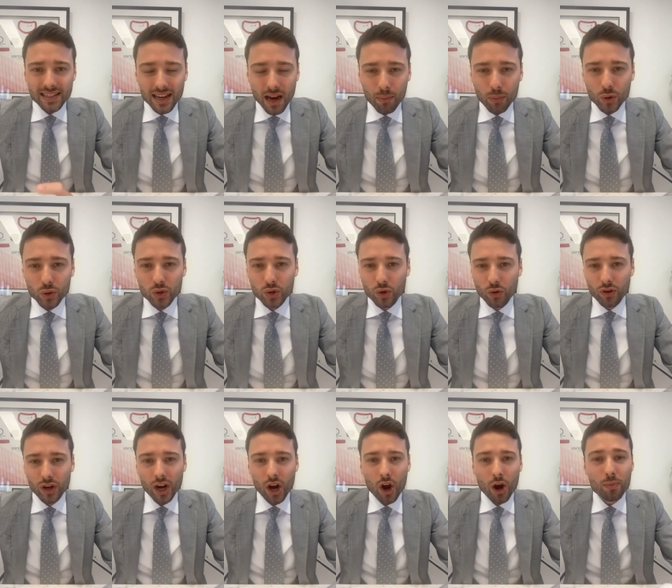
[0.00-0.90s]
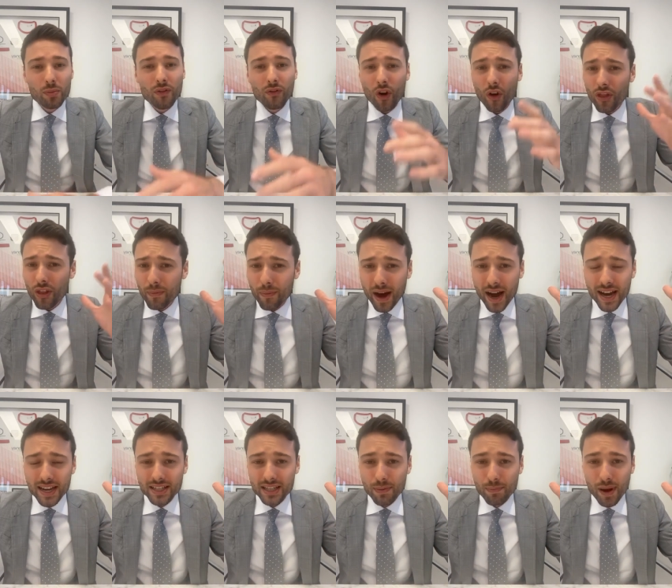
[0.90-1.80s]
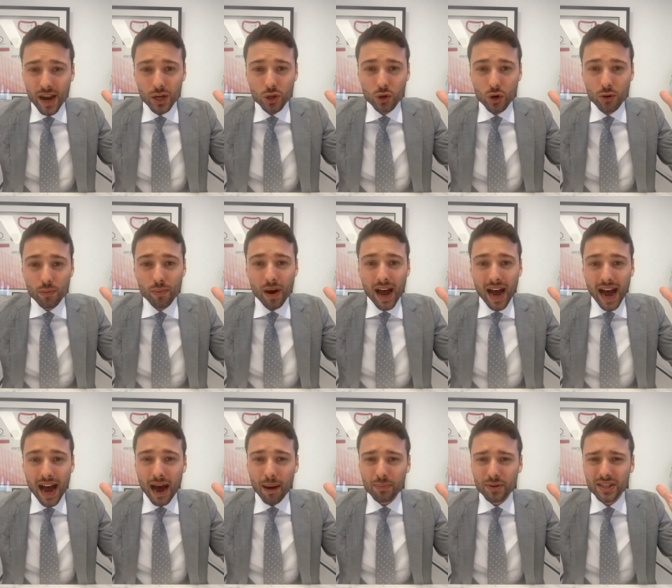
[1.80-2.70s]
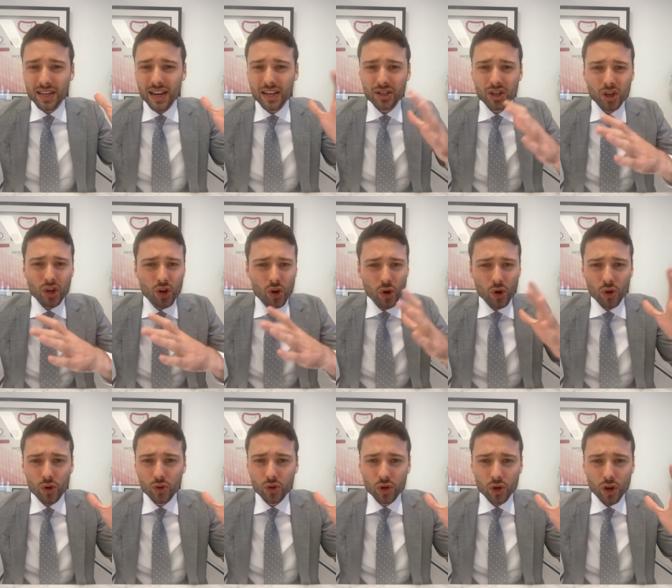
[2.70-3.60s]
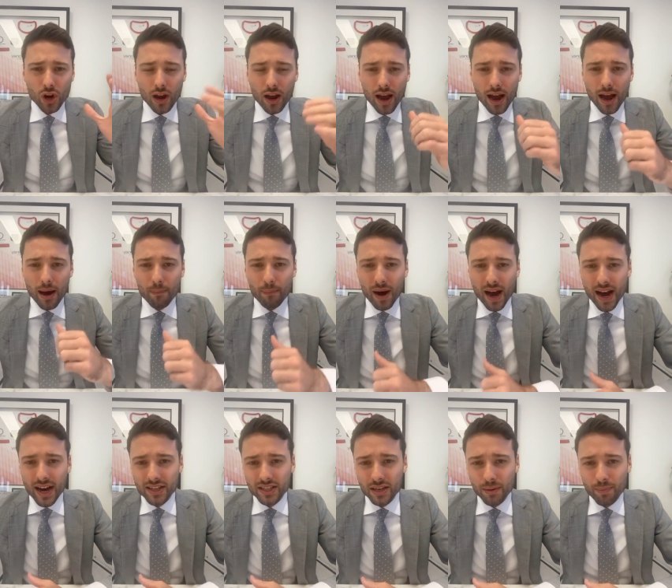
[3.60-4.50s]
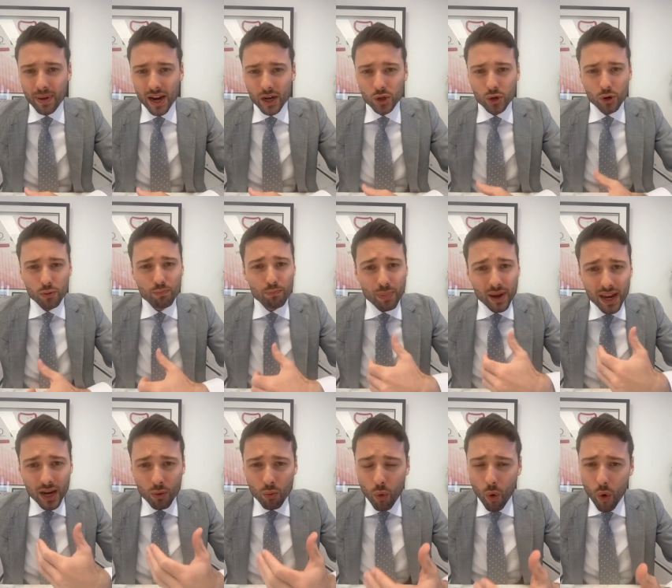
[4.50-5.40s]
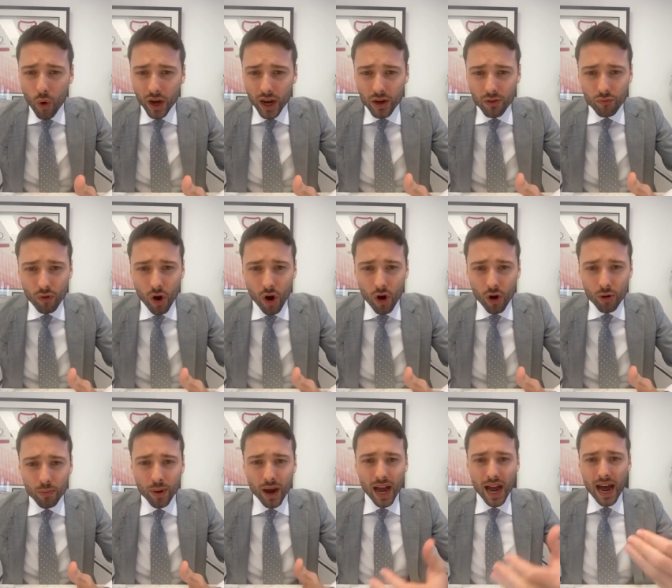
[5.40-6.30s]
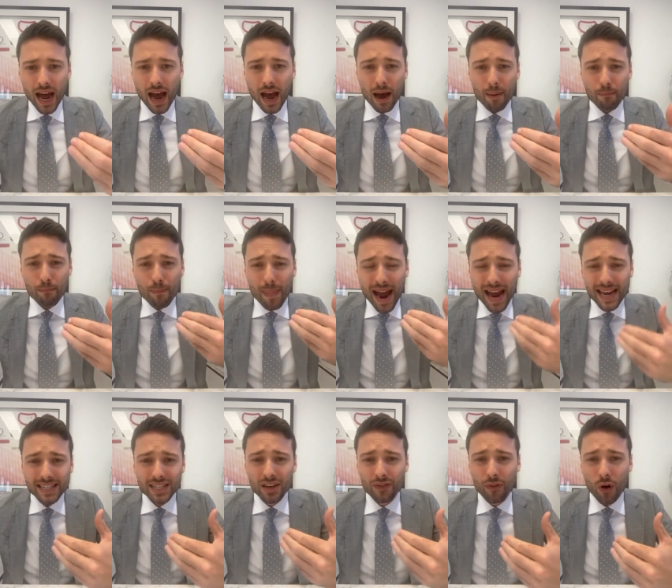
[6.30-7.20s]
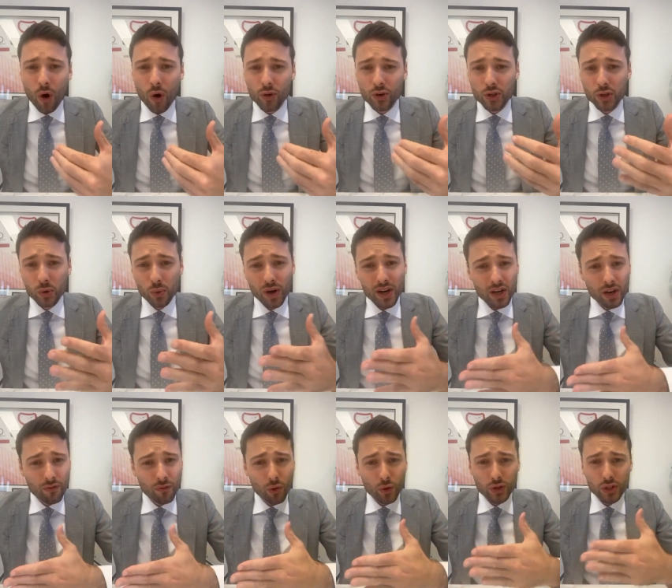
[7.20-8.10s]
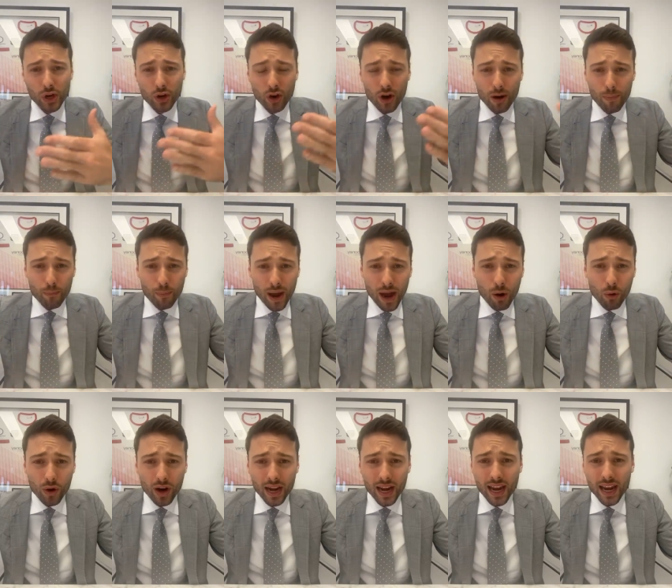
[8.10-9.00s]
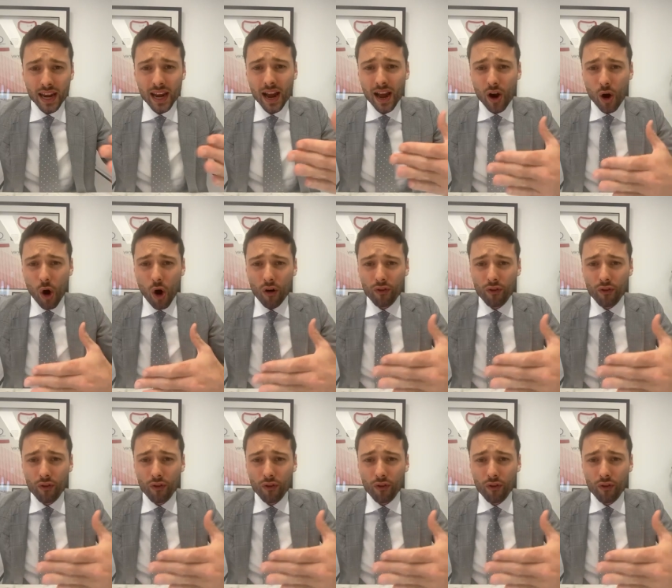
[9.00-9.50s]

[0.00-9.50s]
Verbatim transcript: uh, double story home, you've got the master bedroom upstairs, huge uh, master bedroom, big walk in robe, uh, massive ensuite. You've also got a balcony